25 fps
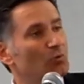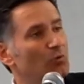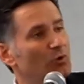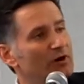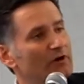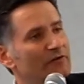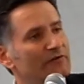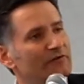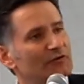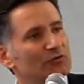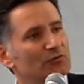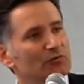
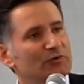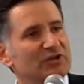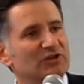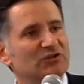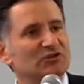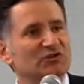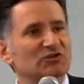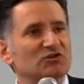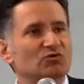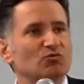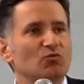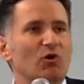And one of the
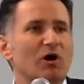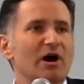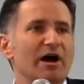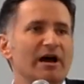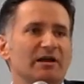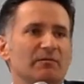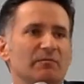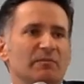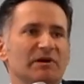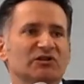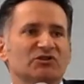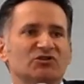reasons
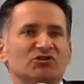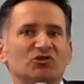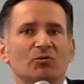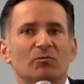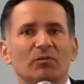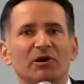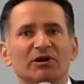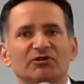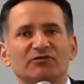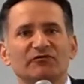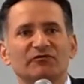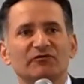why it meant
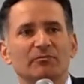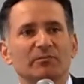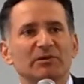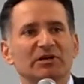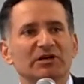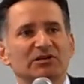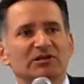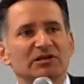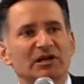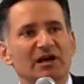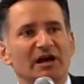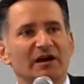so much
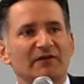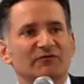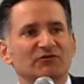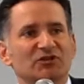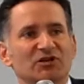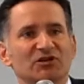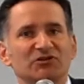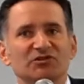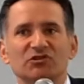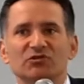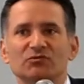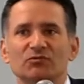for me to
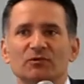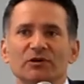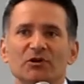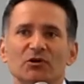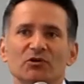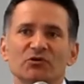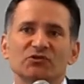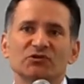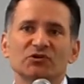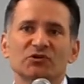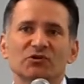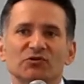have Justice
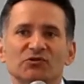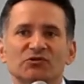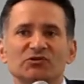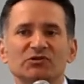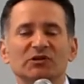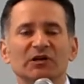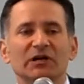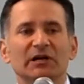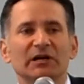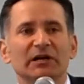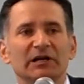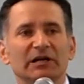
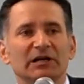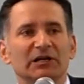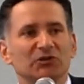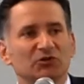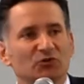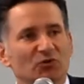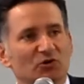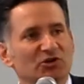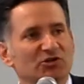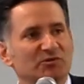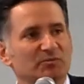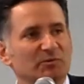Reynoso's
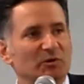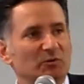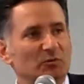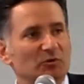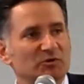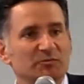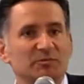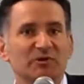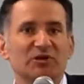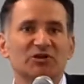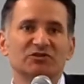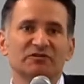
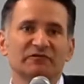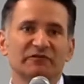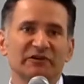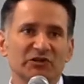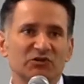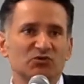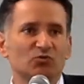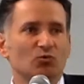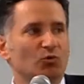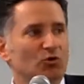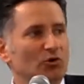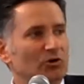endorsement was because
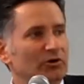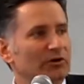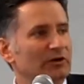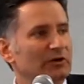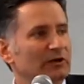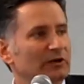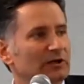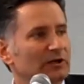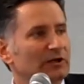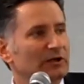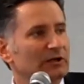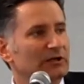of his
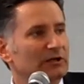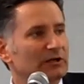work